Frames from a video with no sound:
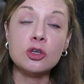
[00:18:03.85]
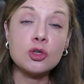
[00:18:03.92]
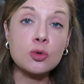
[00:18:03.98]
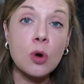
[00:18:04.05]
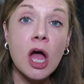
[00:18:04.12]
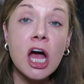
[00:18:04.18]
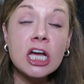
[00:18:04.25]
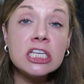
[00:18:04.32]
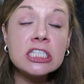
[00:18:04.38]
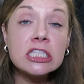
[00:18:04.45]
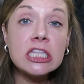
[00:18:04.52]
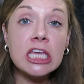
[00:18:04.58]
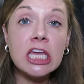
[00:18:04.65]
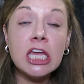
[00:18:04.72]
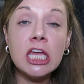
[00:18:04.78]
the drugs
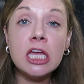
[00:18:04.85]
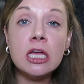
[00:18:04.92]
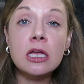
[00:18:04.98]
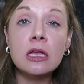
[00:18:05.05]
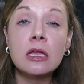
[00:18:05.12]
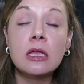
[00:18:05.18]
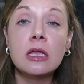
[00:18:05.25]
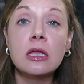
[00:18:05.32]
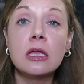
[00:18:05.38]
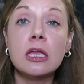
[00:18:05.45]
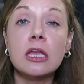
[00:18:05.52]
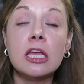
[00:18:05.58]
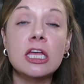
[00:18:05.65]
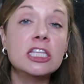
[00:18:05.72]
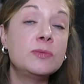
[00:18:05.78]
thing,
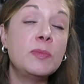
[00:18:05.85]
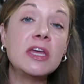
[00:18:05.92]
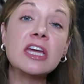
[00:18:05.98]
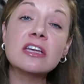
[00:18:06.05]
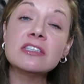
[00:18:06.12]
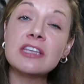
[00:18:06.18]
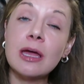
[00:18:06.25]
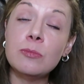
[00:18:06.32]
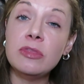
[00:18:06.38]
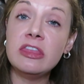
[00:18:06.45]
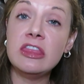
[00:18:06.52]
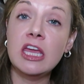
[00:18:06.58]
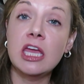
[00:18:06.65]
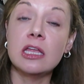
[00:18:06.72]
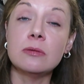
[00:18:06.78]
it's because I'm
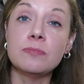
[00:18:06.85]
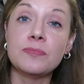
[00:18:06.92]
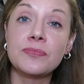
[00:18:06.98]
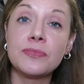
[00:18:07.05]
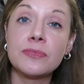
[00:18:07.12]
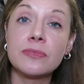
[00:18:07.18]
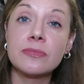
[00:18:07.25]
thin.